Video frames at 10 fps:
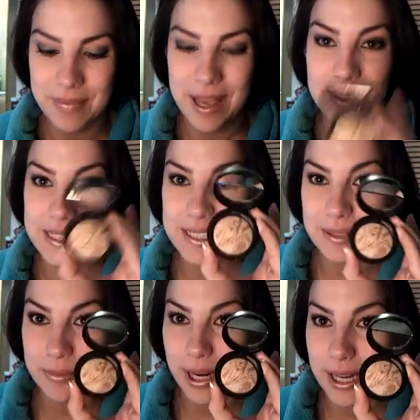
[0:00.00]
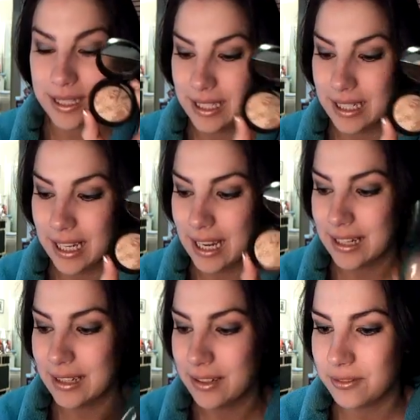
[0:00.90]
Balance and Brighten can
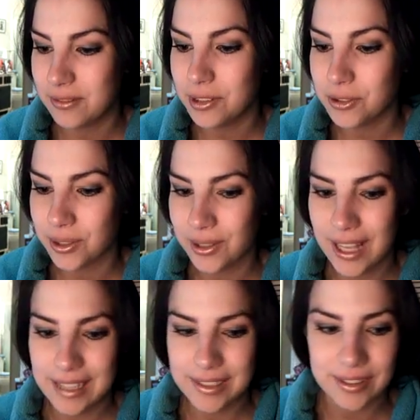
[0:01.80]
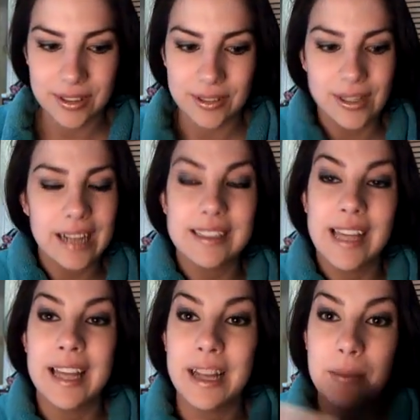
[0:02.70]
kind of neutralize or correct
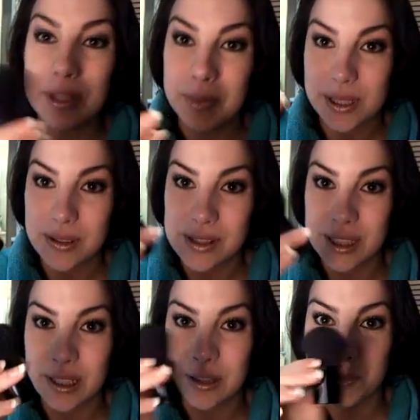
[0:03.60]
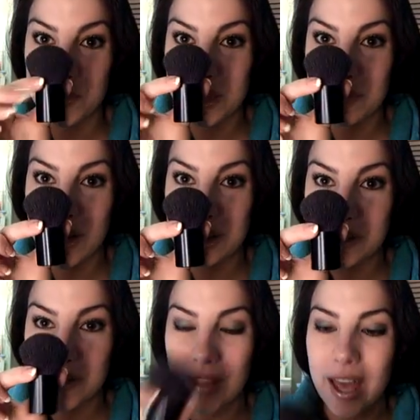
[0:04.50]
that, and I'm going to be using a kabuki
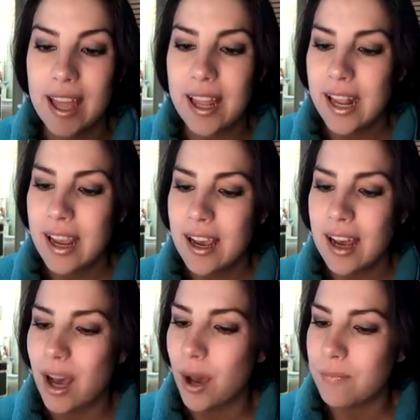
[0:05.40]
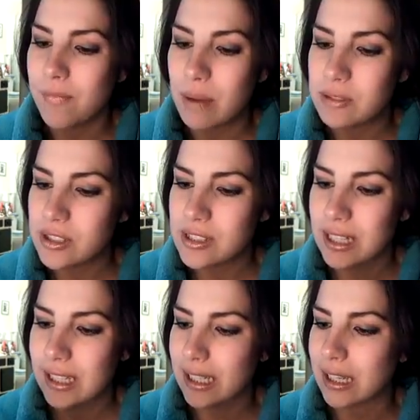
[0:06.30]
brush for that. I was just
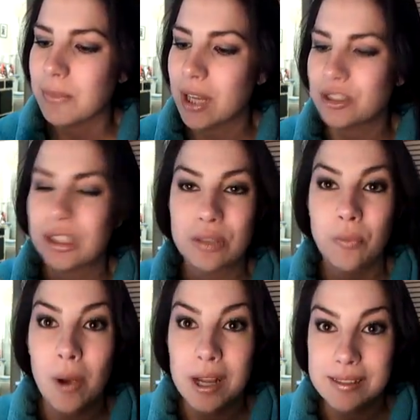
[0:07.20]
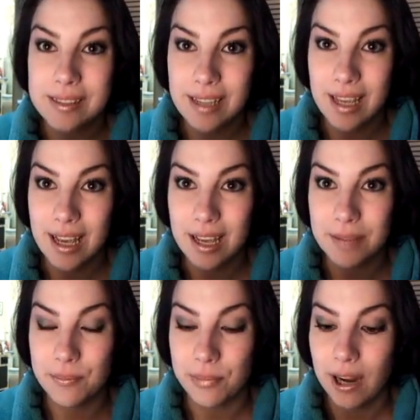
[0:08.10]
thinking, I'm not sure what
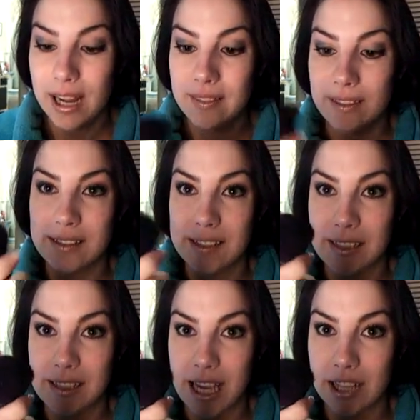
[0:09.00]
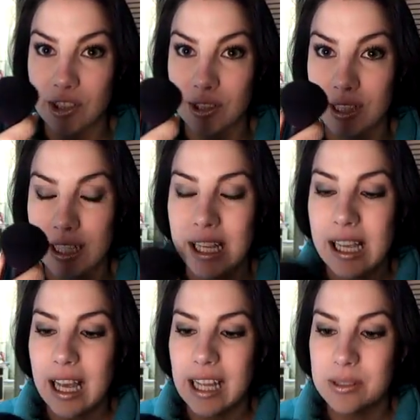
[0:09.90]
brand this is actually.
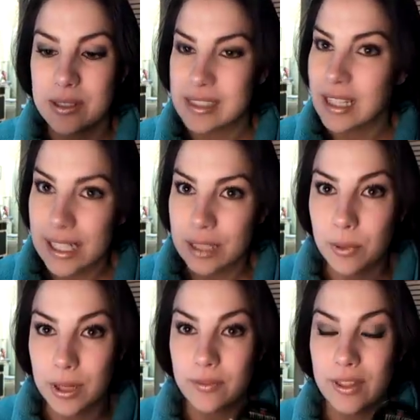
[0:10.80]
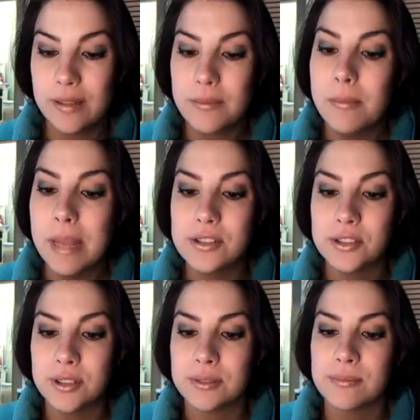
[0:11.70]
I know it's not like one of the
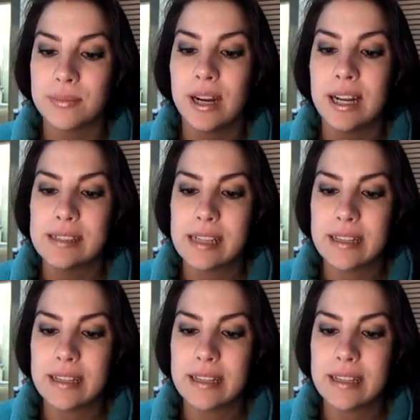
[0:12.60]
major brands.